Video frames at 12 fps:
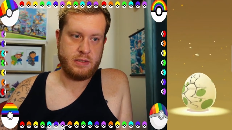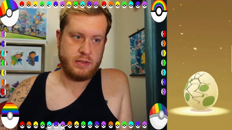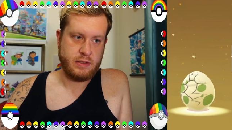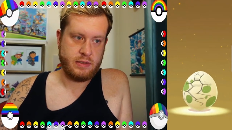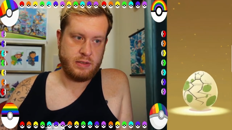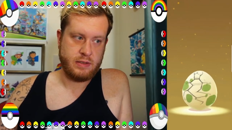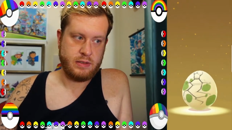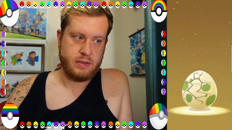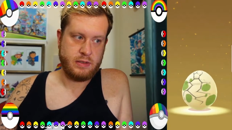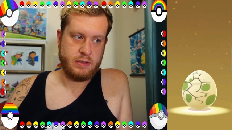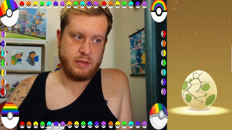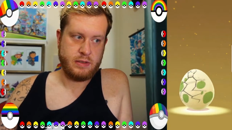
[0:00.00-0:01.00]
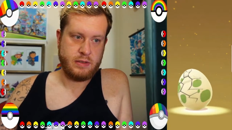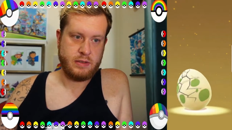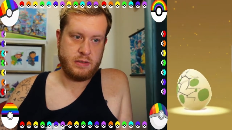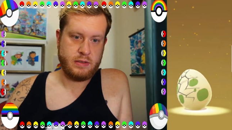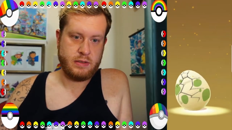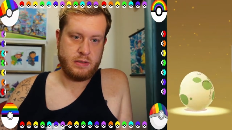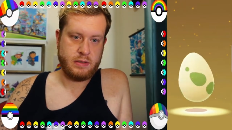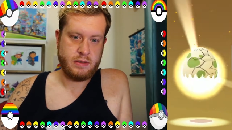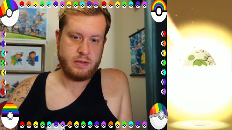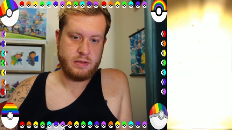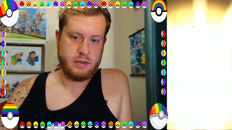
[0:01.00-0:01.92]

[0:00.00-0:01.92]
(no one is talking)